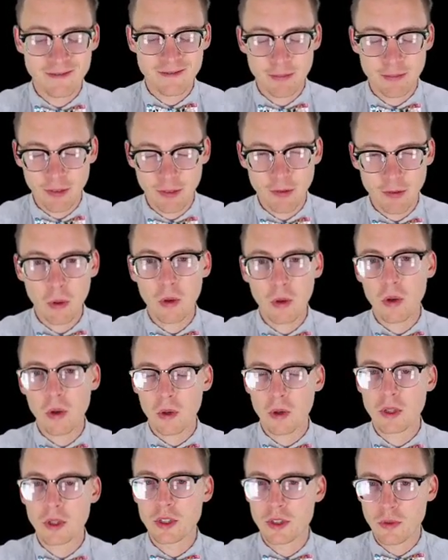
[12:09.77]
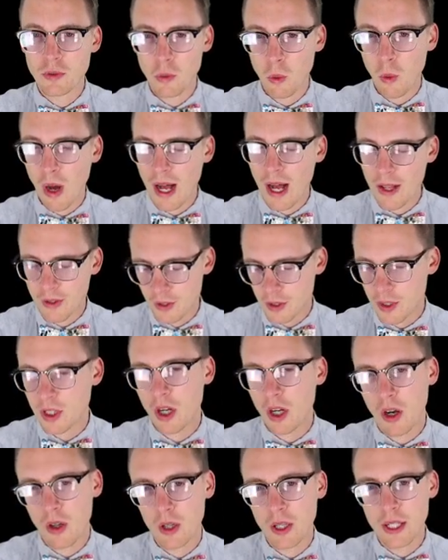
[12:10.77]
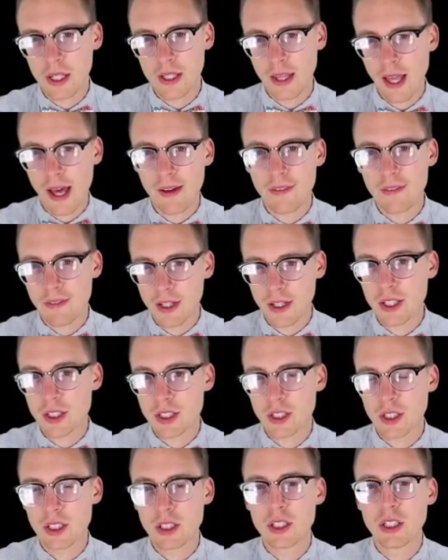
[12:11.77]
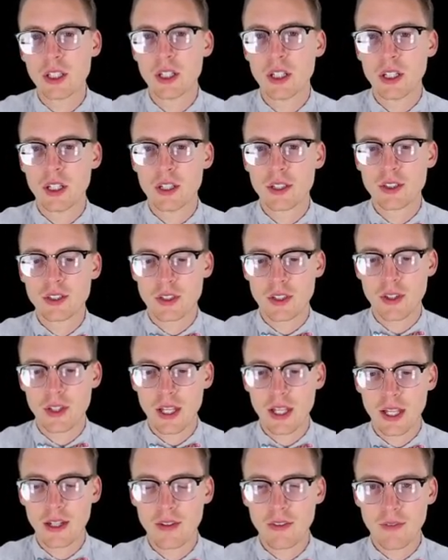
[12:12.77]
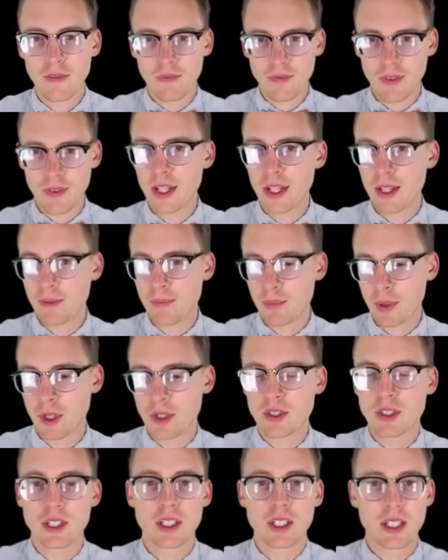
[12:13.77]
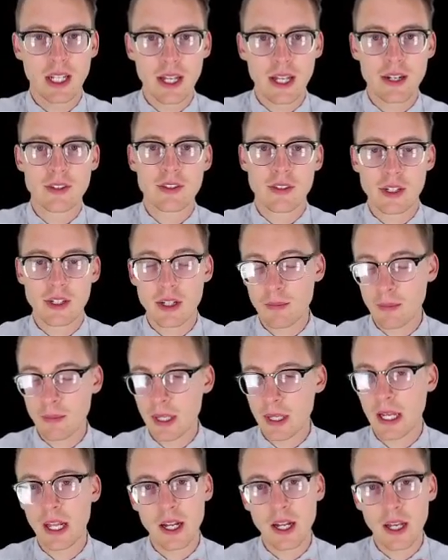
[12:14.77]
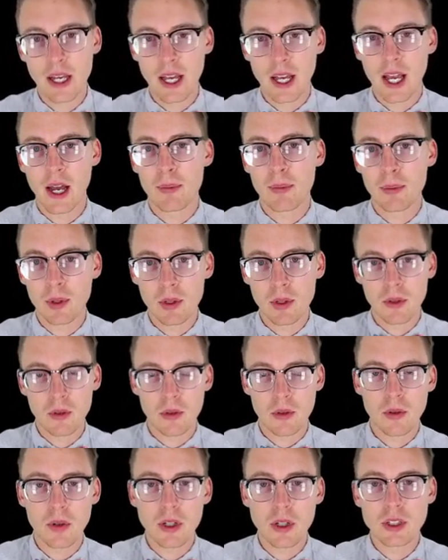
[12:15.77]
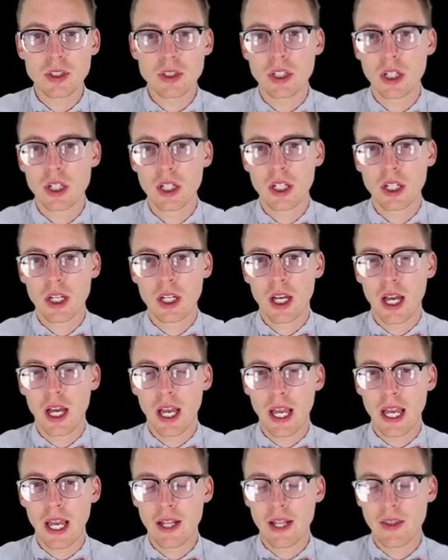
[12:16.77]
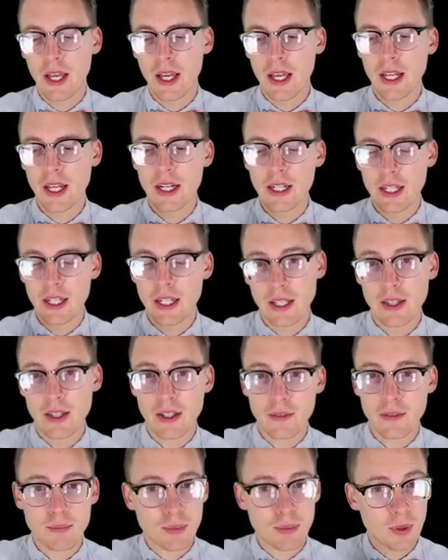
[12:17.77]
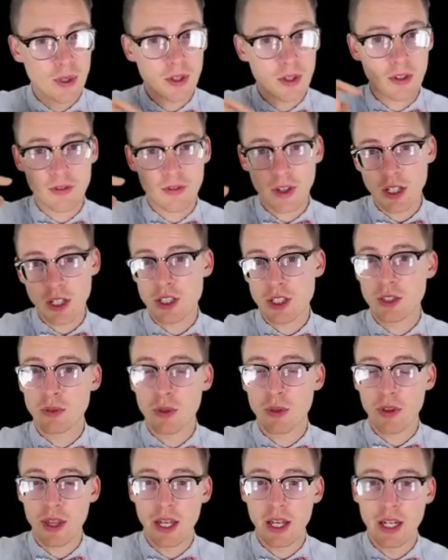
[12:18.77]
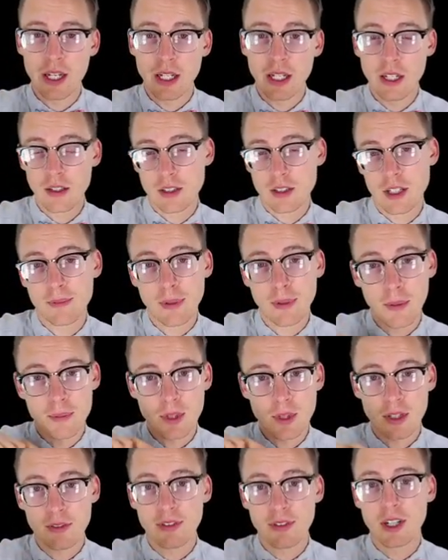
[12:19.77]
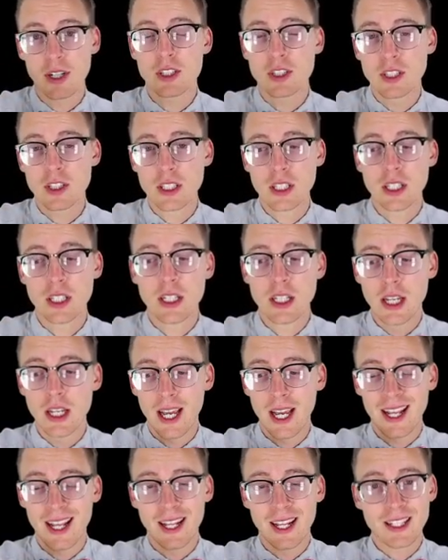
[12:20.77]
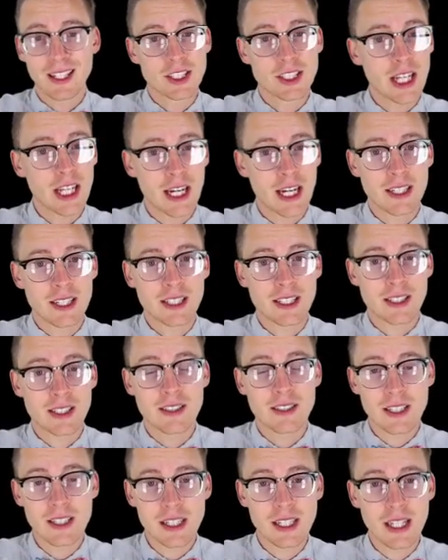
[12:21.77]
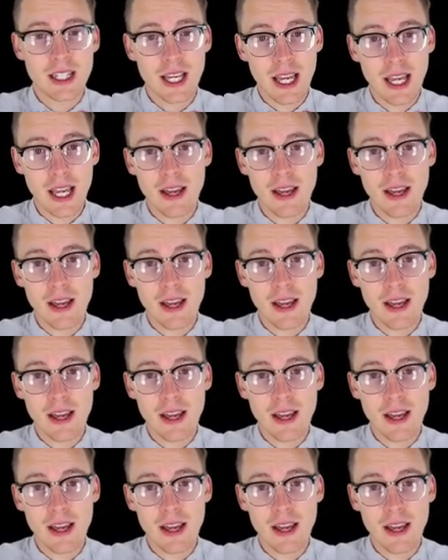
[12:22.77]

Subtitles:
before or while you're calling that function, so that the person can enter in a banana, apple, or orange. And then the function it'll jump up to the function and then check to see